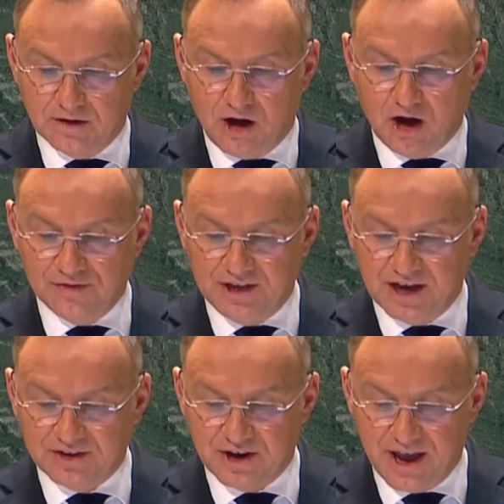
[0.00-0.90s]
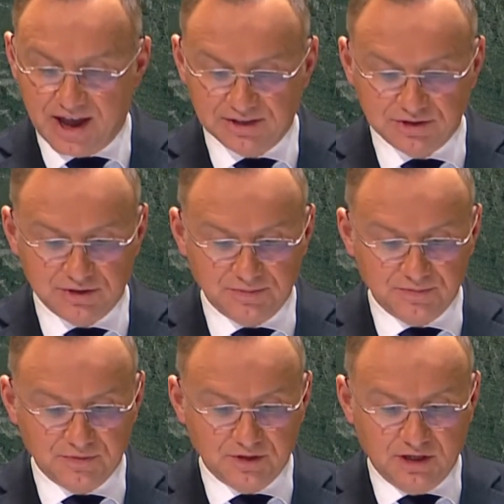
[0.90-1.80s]
On the other hand,
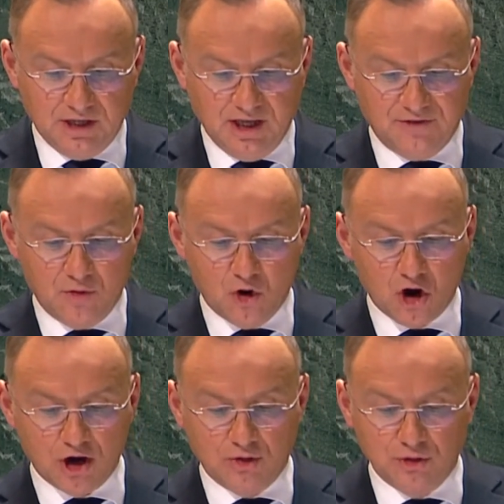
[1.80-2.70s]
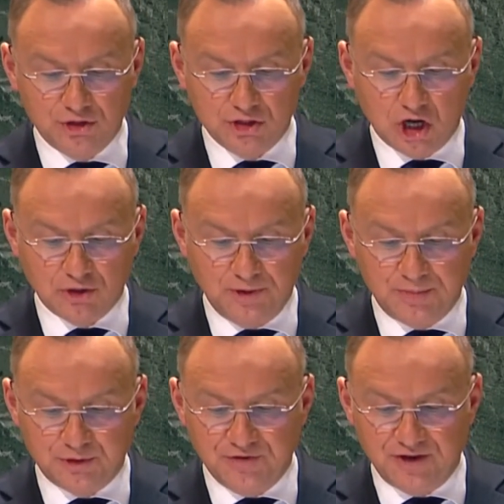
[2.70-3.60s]
if a war could not be
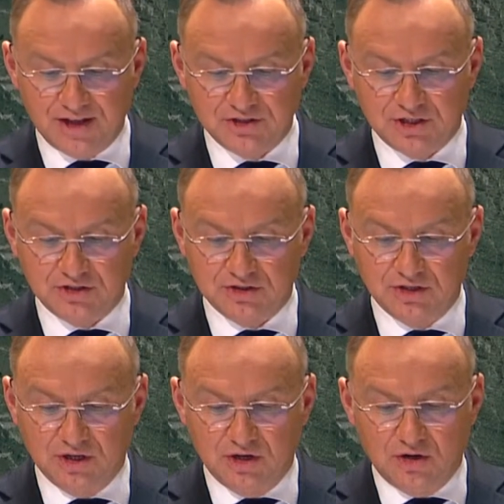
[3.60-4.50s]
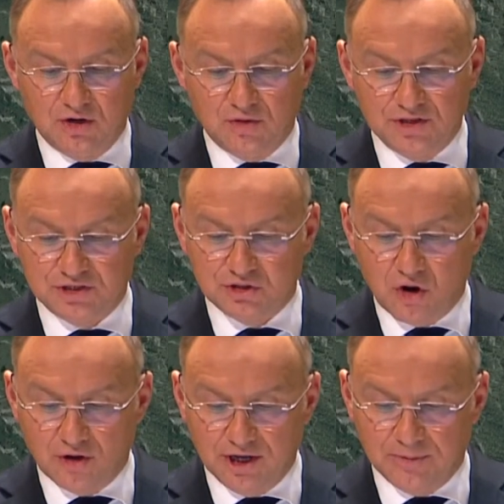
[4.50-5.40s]
prevented,
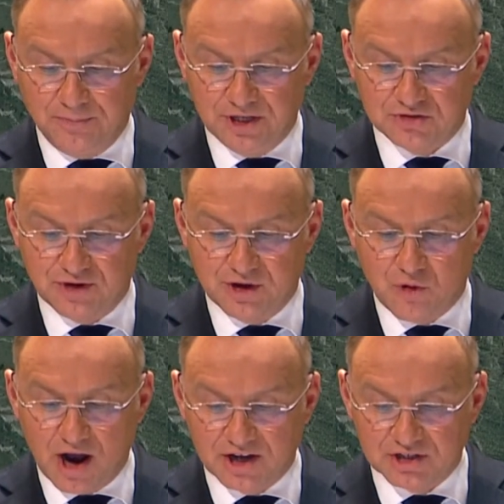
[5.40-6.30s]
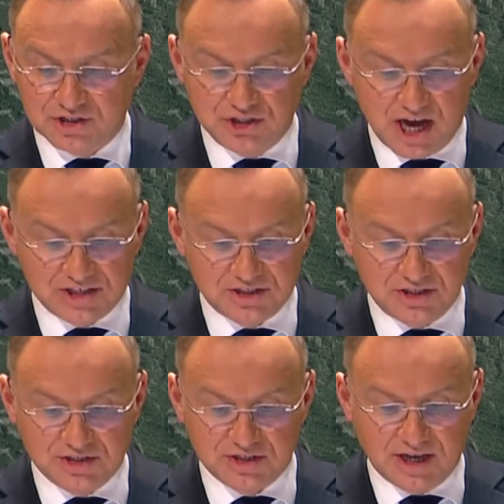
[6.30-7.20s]
restoring peace requires
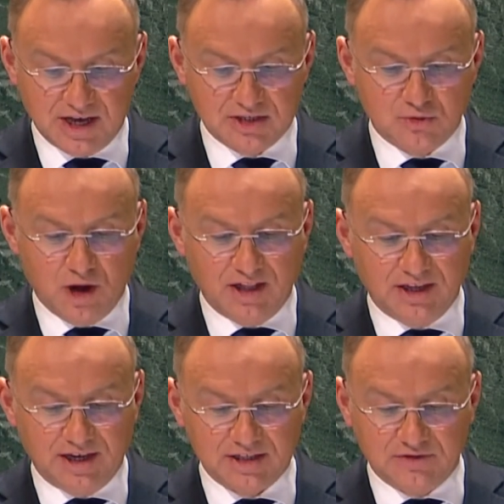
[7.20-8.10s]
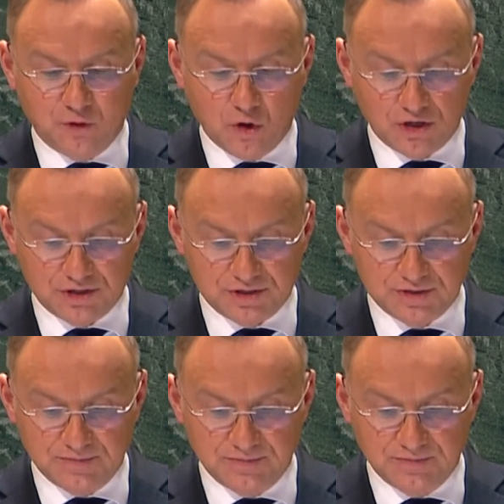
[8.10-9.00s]
justice as well as force.
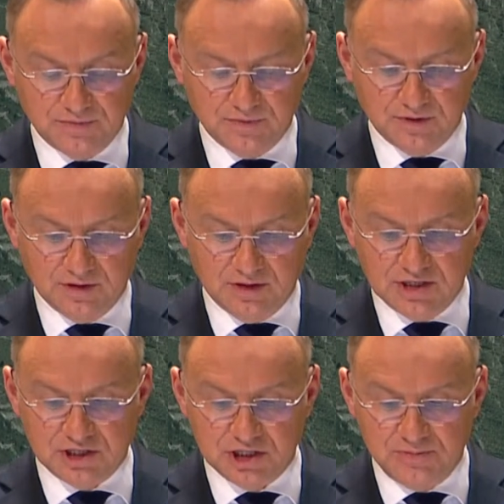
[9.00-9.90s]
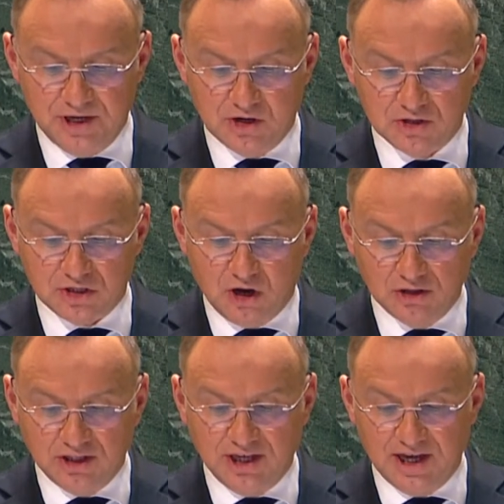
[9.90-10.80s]
This is because
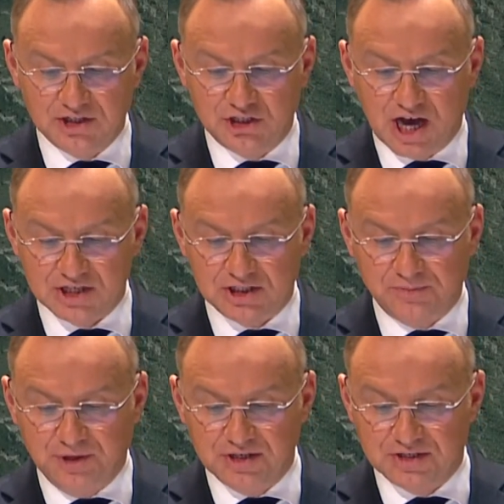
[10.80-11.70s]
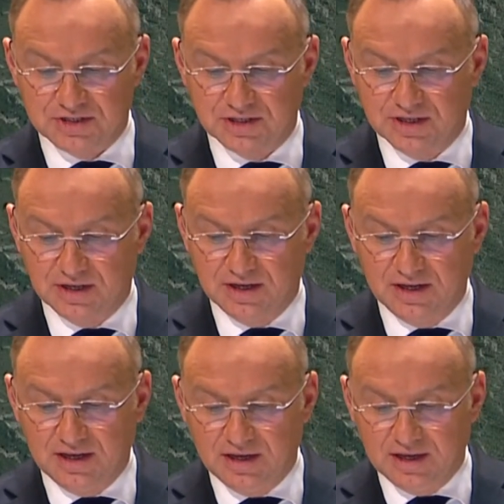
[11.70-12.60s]
only a just peace
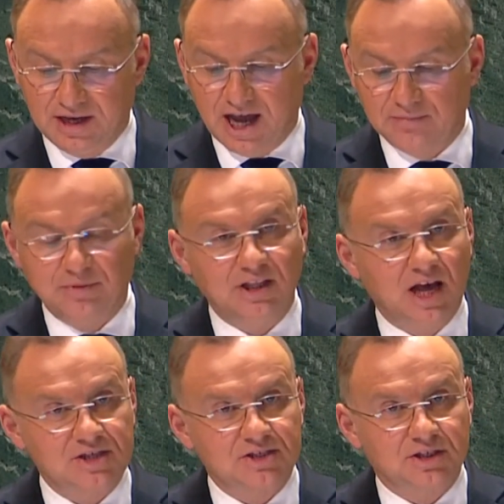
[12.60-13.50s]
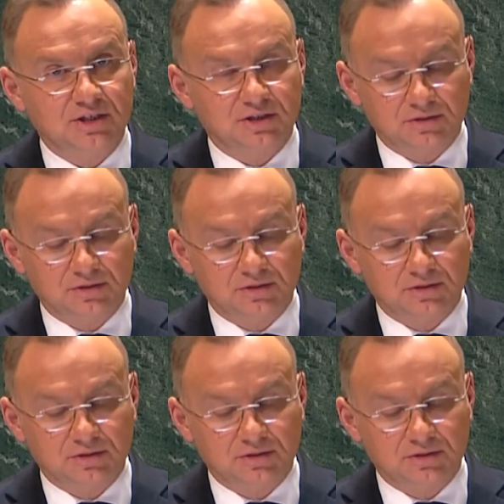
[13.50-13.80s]
can be lasting.